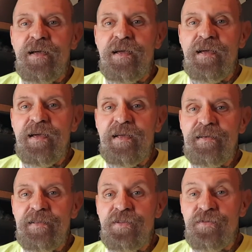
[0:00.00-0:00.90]
and
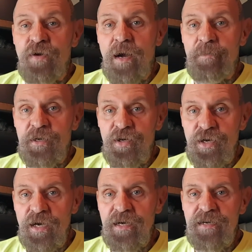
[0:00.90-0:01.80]
did the drop and
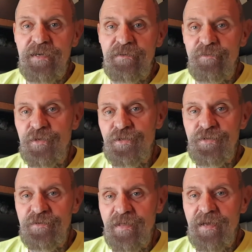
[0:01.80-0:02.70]
hook.
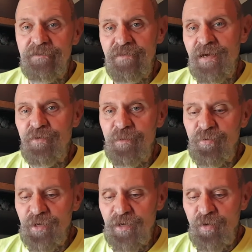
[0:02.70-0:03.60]
Which that that went
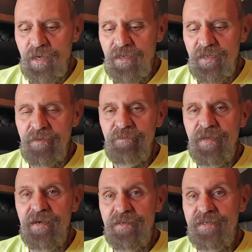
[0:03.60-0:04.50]
pretty quickly
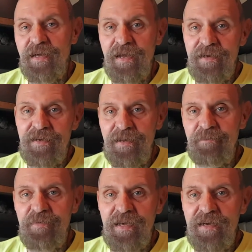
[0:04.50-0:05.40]
because they, they had an
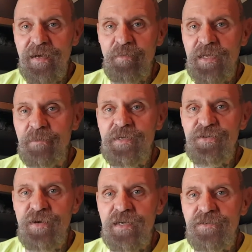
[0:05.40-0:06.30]
empty, they had a couple of empty
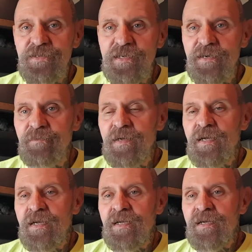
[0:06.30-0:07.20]
trailers there.
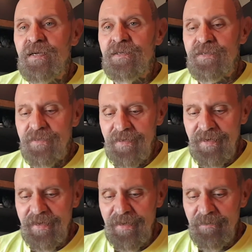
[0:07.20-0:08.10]
So then
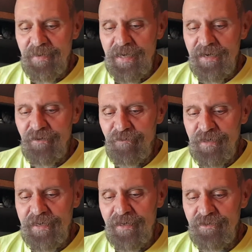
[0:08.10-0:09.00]
I came back over
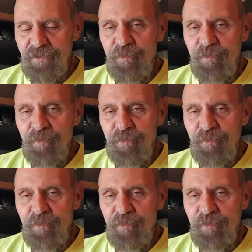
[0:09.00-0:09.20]
to Council